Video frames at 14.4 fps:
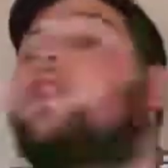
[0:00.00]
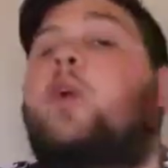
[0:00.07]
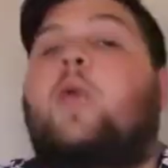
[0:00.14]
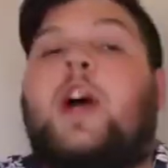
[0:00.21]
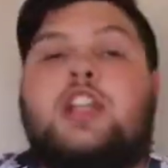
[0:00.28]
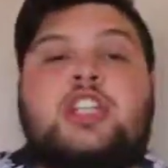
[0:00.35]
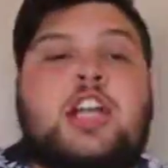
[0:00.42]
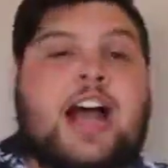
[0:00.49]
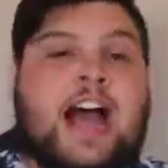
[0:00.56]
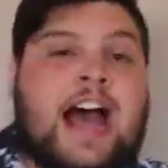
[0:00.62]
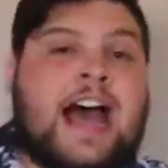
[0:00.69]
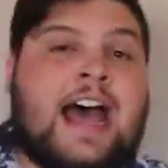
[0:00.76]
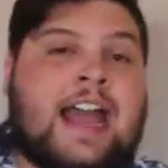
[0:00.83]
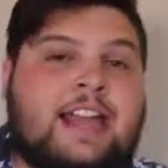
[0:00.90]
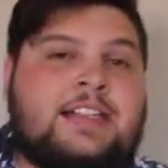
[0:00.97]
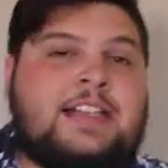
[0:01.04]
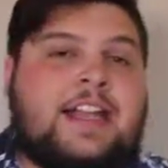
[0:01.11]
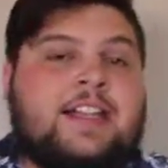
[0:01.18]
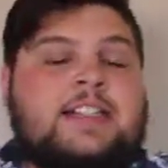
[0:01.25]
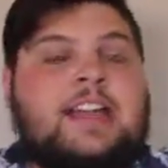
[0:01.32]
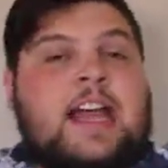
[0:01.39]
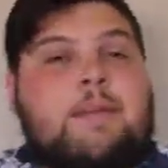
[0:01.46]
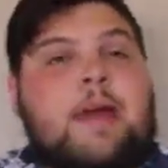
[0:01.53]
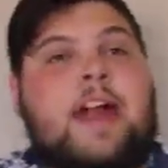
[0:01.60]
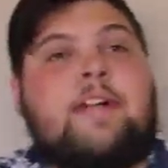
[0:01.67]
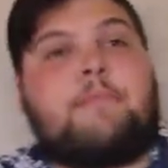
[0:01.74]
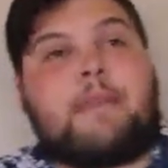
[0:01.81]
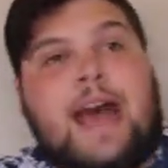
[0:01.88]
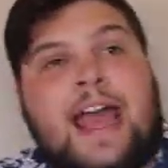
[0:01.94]
Why should I take the time
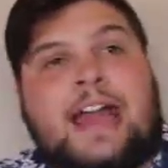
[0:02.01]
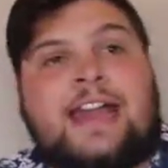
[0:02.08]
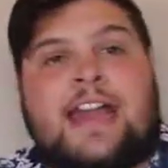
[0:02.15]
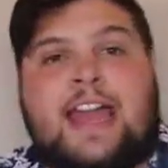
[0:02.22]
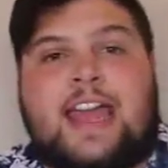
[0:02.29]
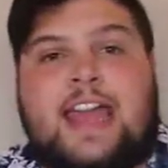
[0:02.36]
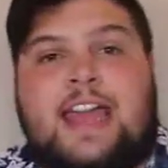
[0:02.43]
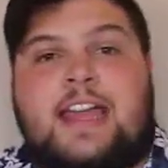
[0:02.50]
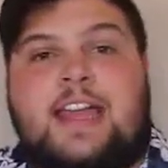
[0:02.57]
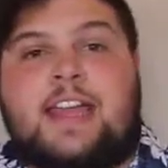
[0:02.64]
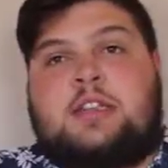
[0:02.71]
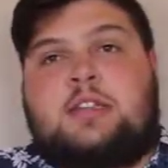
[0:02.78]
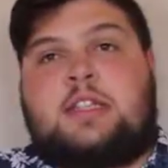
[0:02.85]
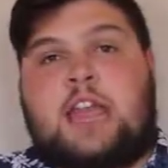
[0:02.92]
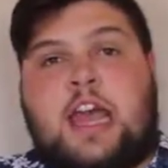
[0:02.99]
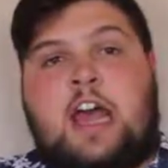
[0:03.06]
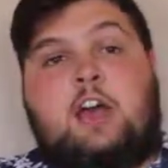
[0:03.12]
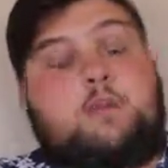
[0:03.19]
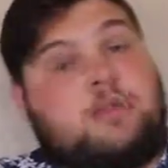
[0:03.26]
out of my day to help